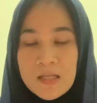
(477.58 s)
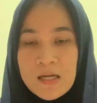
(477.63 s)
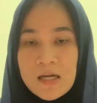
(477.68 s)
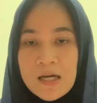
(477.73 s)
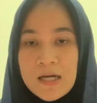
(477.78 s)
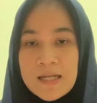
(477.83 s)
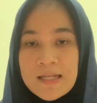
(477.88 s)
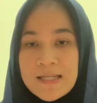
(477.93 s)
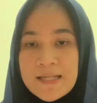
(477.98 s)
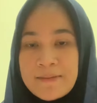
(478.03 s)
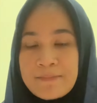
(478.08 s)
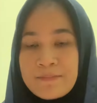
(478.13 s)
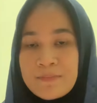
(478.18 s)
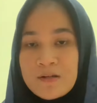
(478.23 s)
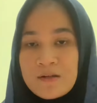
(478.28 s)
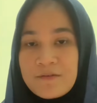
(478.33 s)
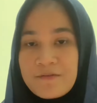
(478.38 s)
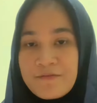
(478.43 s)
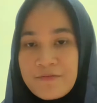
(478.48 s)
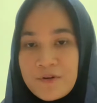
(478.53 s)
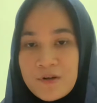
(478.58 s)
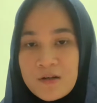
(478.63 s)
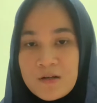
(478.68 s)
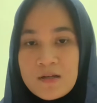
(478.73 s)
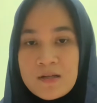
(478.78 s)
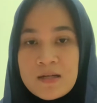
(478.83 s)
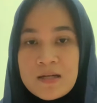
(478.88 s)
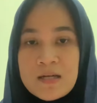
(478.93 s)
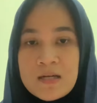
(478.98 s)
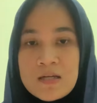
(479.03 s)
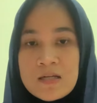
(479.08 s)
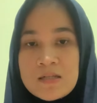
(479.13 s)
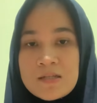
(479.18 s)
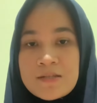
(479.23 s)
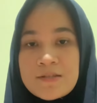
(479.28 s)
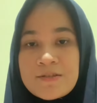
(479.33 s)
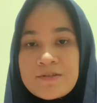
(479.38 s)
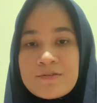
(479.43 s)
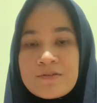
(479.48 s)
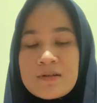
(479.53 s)
And number 4,
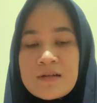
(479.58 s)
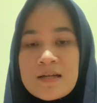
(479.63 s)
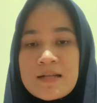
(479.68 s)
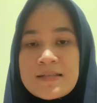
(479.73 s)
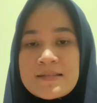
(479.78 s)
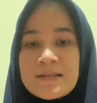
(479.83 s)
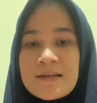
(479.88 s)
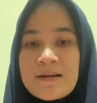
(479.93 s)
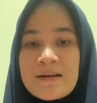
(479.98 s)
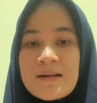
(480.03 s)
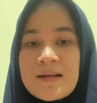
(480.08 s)
students are